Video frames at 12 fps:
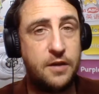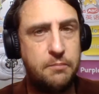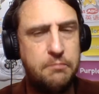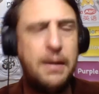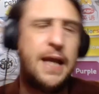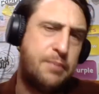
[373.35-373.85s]

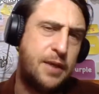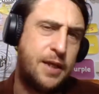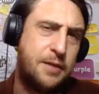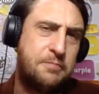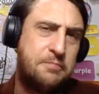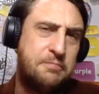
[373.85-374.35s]
Maybe,
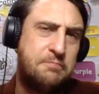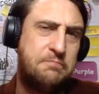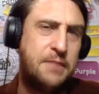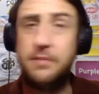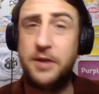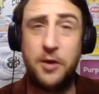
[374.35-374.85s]

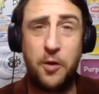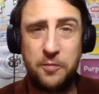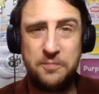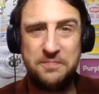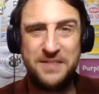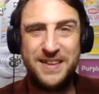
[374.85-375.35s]
maybe not,
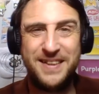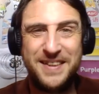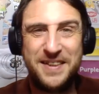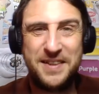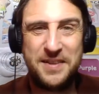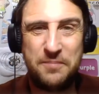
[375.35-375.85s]

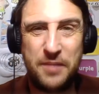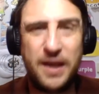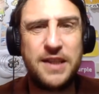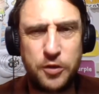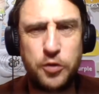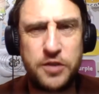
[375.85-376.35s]
but it's
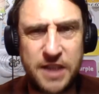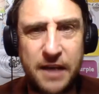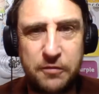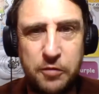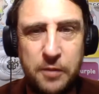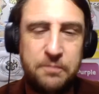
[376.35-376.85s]
good to
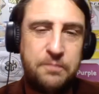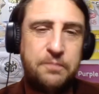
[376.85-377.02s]
have one.